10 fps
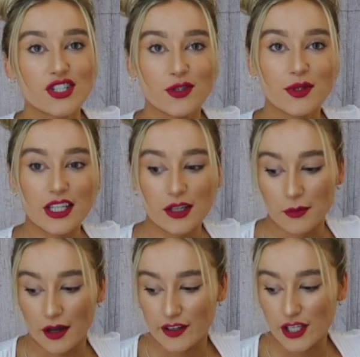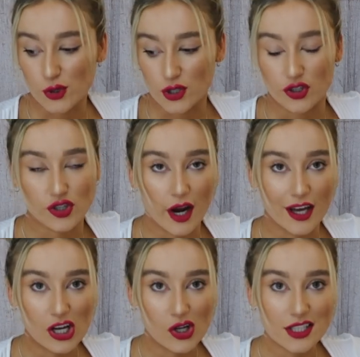doing my videos or
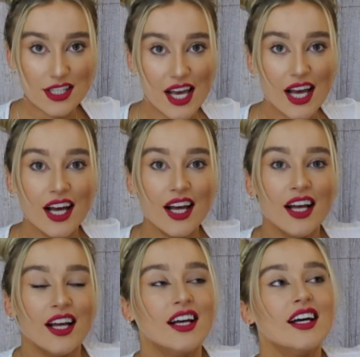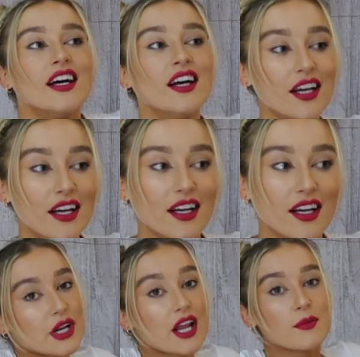try on hauls.
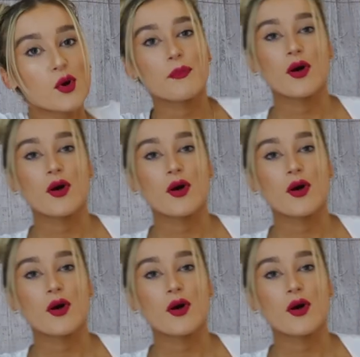But on a more